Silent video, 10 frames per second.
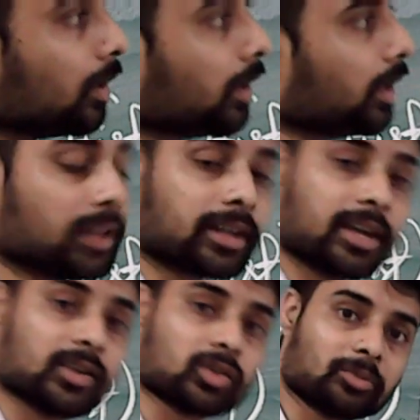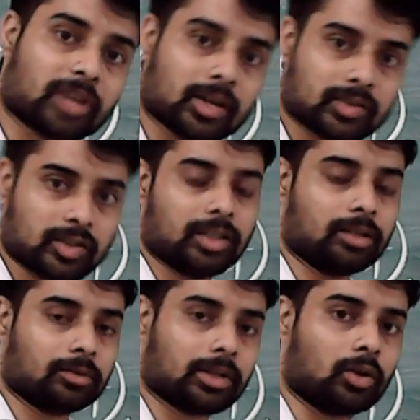In the case of
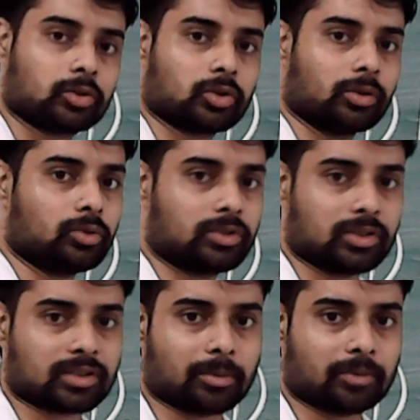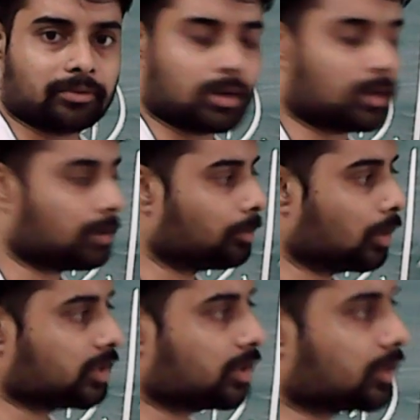Jhansi, they also use this type of uh,
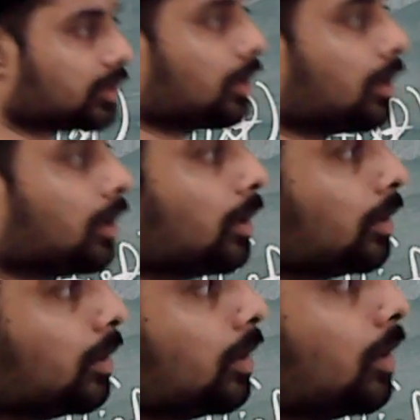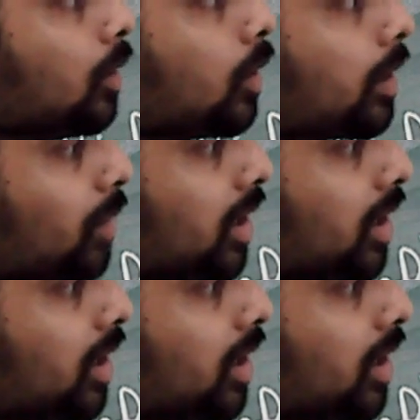policies Okay, Mir